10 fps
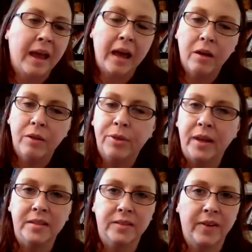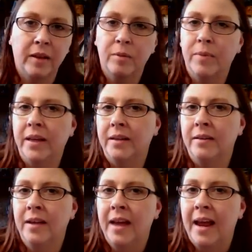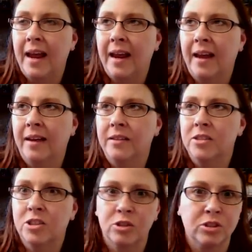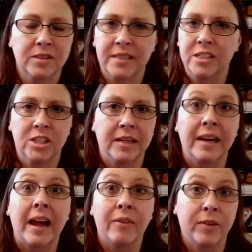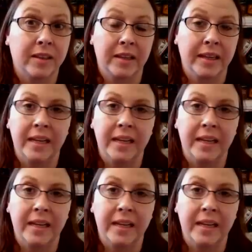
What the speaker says: health and development and socialization and everything.